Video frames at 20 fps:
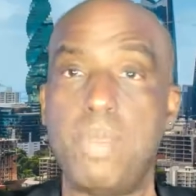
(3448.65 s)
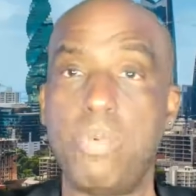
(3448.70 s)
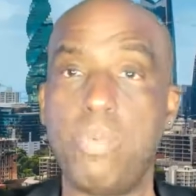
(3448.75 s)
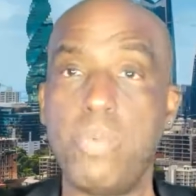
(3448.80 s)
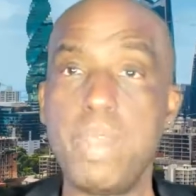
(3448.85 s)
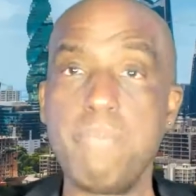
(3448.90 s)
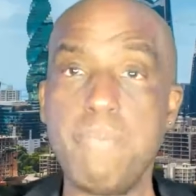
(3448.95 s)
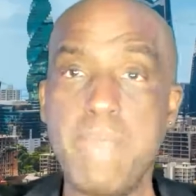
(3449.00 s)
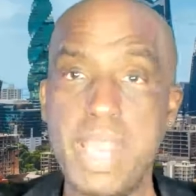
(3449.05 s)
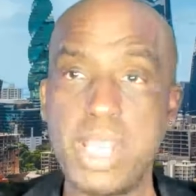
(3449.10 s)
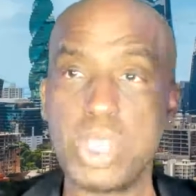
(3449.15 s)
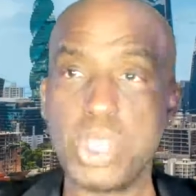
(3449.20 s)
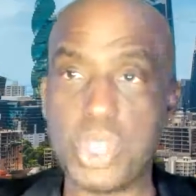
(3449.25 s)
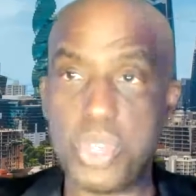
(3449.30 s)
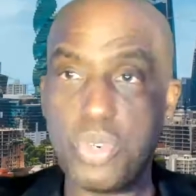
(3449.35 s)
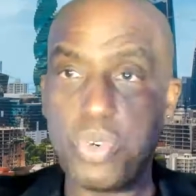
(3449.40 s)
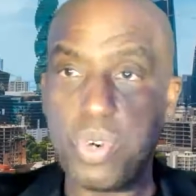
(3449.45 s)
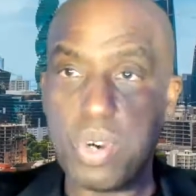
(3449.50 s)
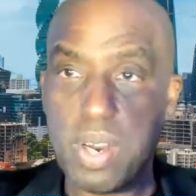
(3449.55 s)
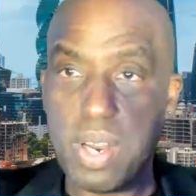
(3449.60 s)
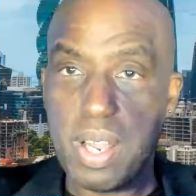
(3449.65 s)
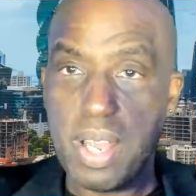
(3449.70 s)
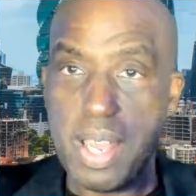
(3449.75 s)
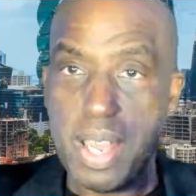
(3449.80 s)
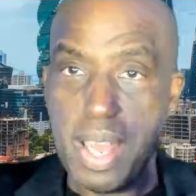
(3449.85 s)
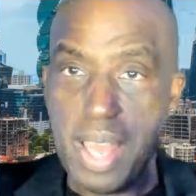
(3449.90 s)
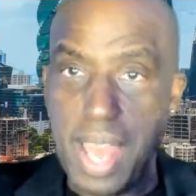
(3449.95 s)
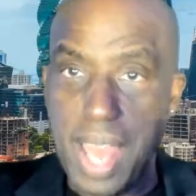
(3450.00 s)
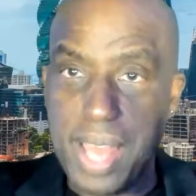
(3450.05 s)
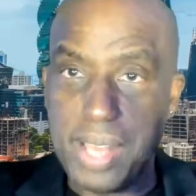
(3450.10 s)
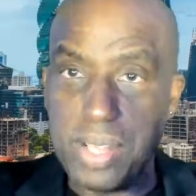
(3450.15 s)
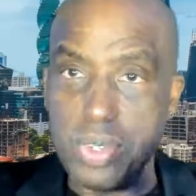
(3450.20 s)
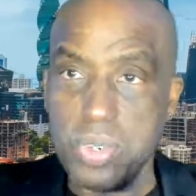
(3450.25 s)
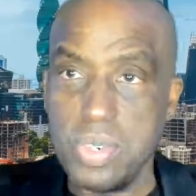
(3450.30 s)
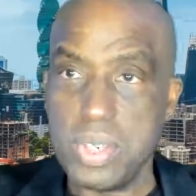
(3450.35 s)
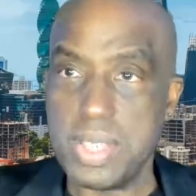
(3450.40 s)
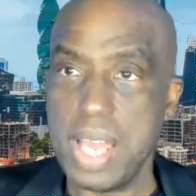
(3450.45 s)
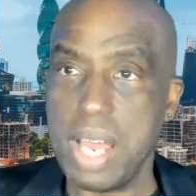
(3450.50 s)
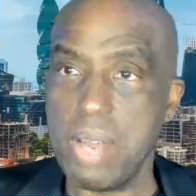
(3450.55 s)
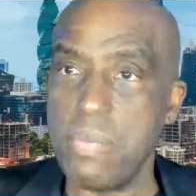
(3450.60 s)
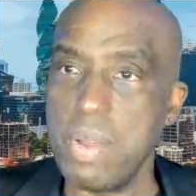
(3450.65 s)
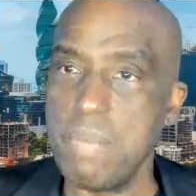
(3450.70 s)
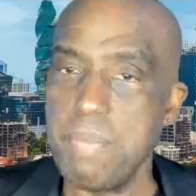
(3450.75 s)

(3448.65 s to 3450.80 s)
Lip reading: We make sure and do it that way.